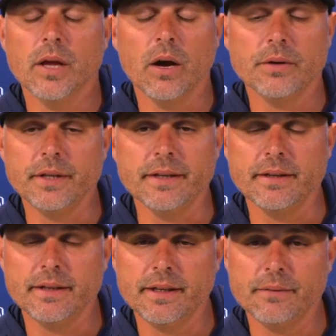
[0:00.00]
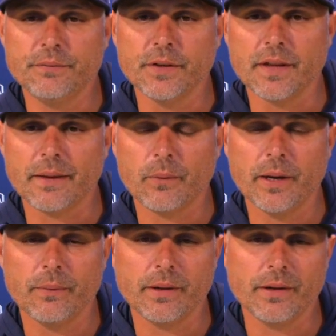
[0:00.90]
No, it didn't. It didn't feel that
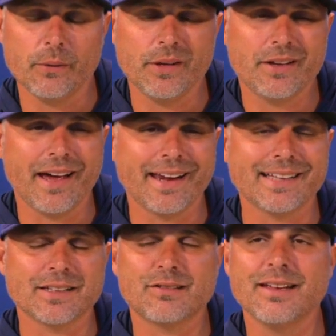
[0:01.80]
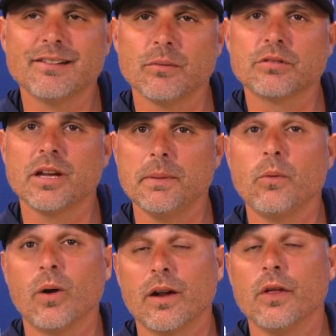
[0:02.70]
way. But, you know, you kind of got the sense it was going to
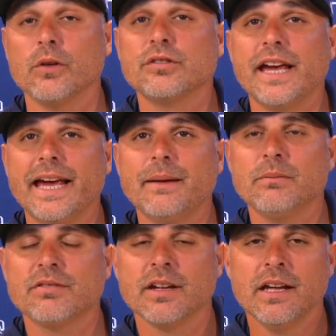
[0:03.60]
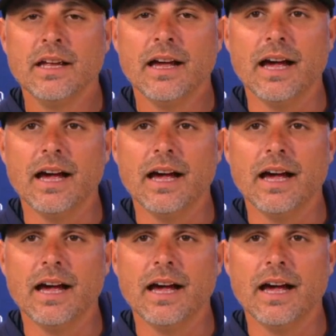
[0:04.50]
be one of those games.